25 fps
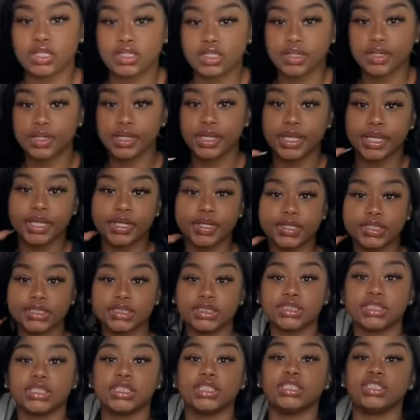so here's
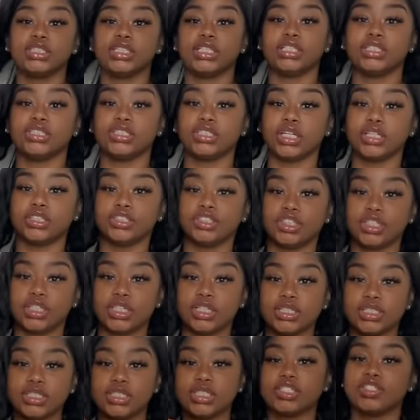the t-shirt
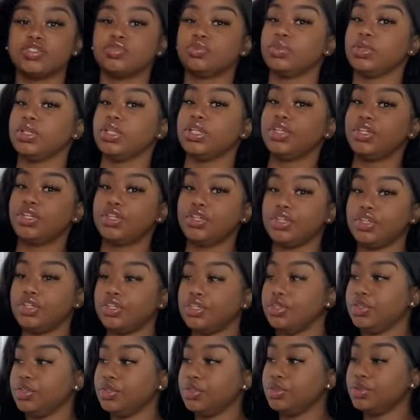dress. It's really
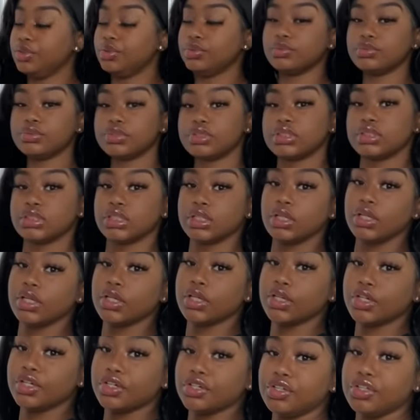cute.
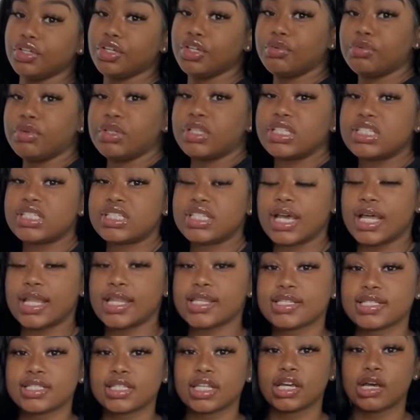You can really style
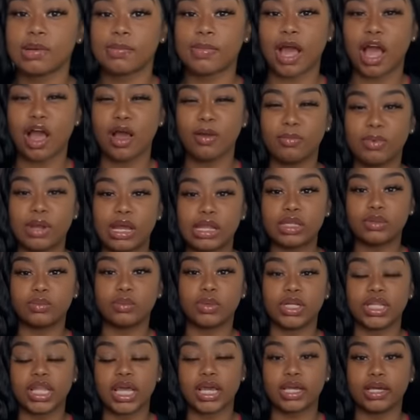this up. I'll probably
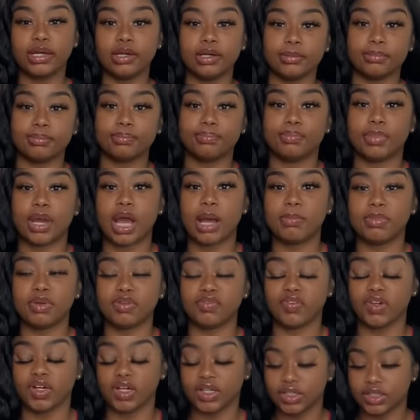wear like a pop of
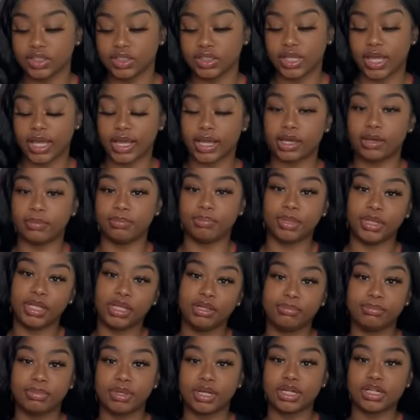color, like a
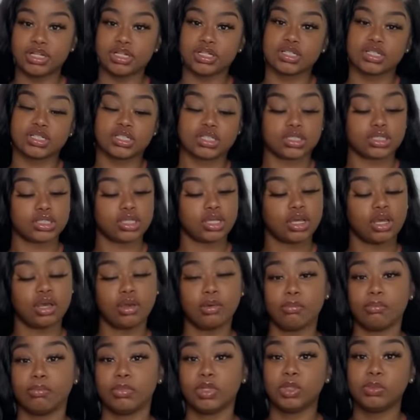pink purse,
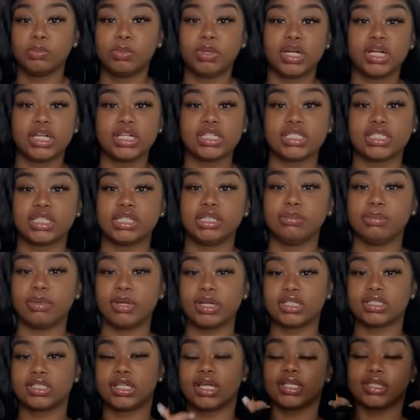blue purse, any
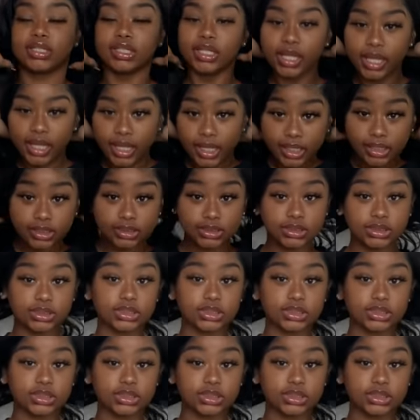purse like that.